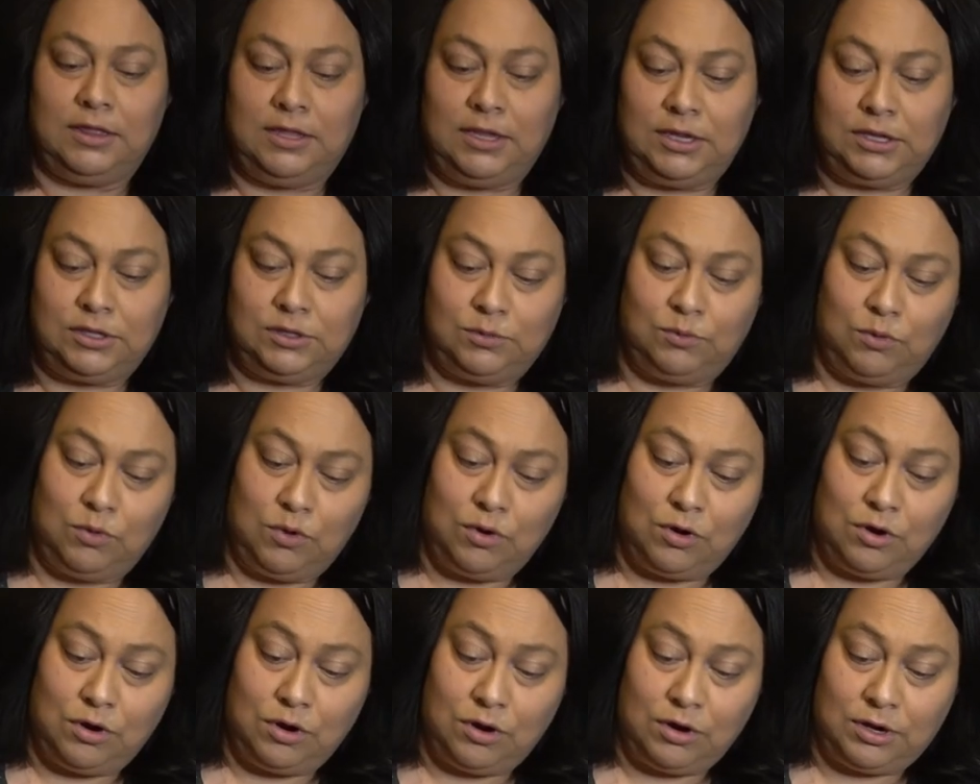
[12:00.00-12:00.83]
These
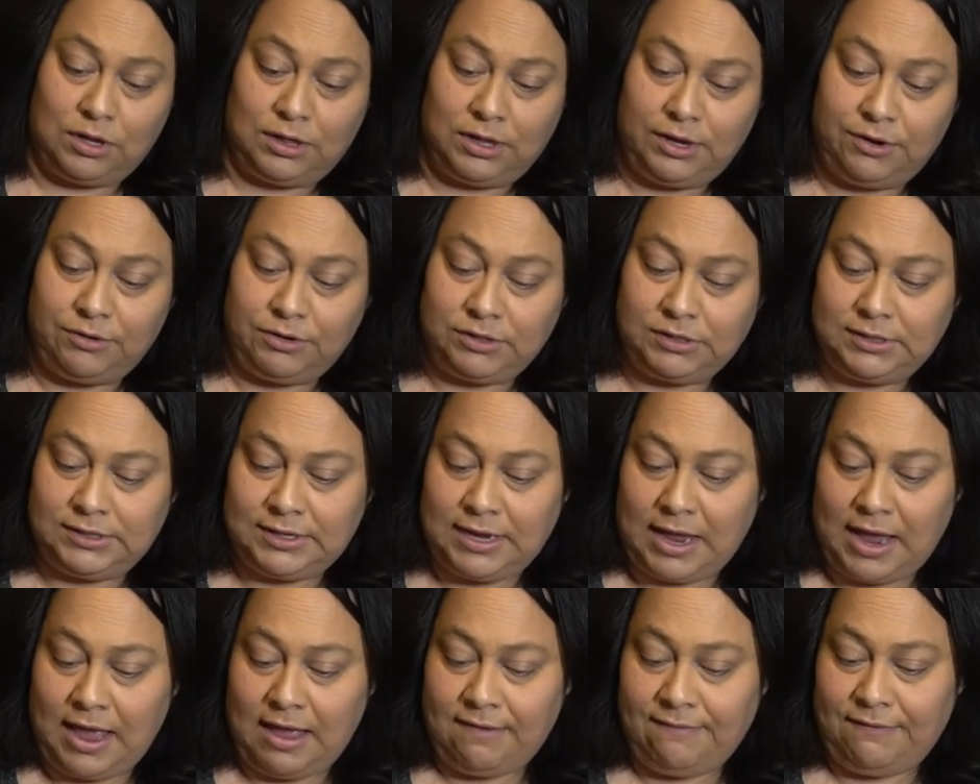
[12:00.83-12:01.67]
were clearance
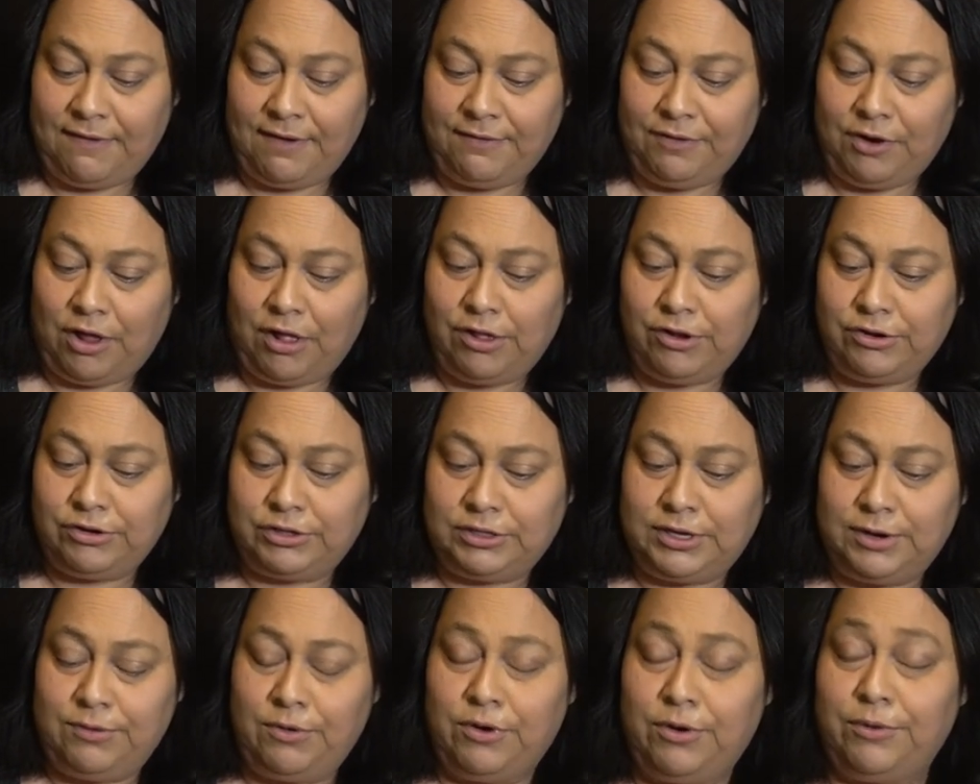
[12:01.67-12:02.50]
at $5.
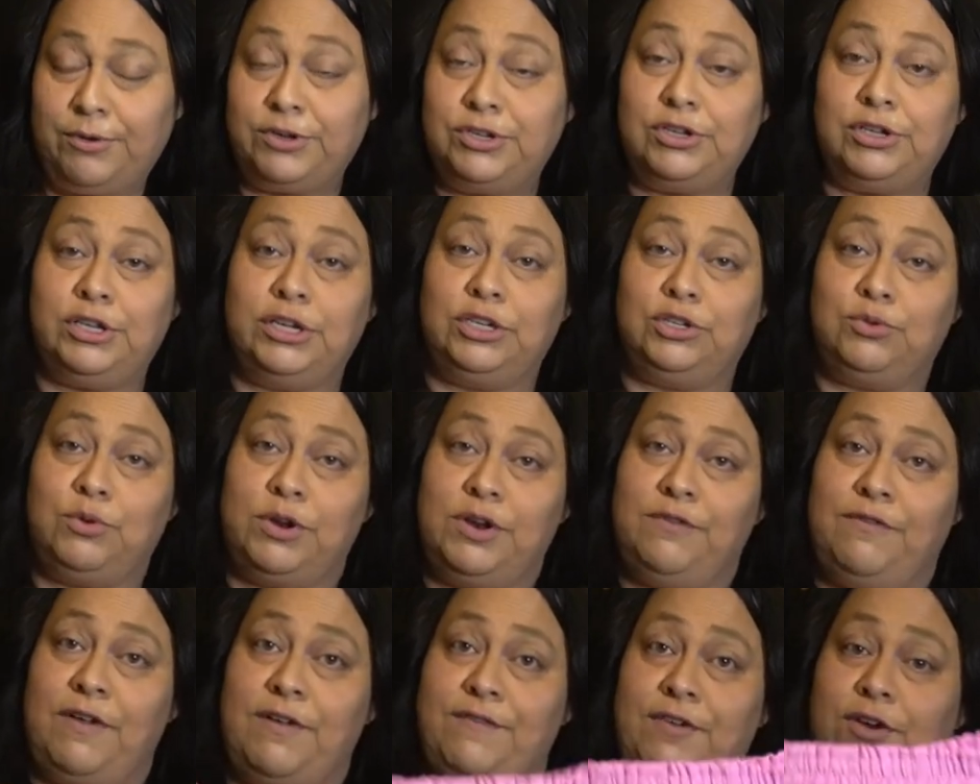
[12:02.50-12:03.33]
They were originally
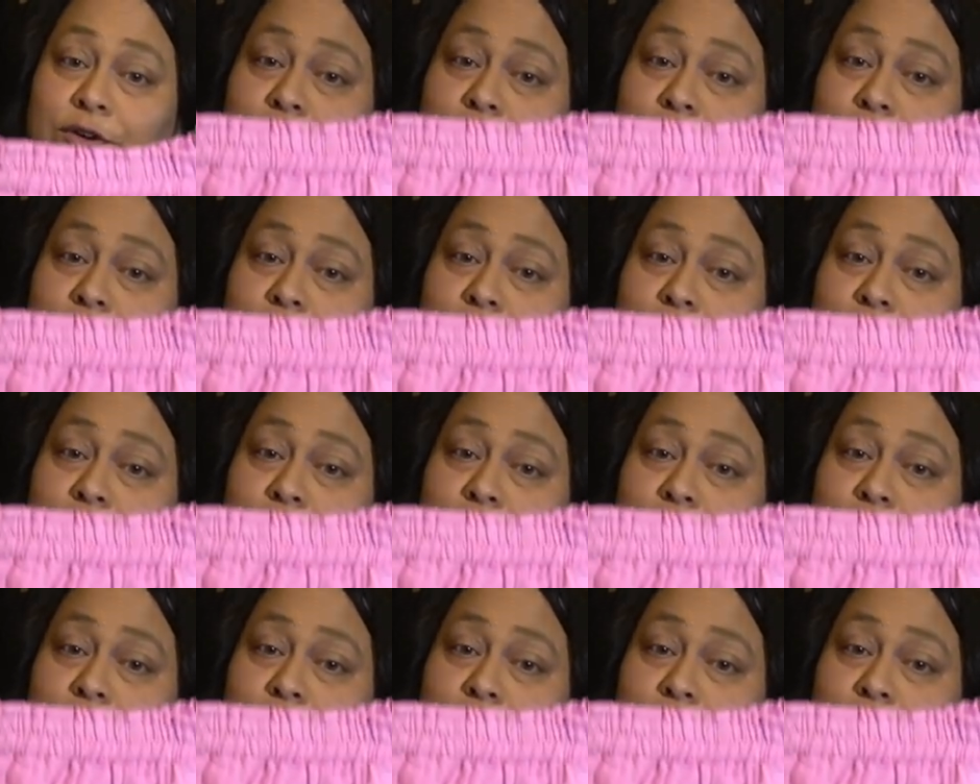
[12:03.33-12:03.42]
25 at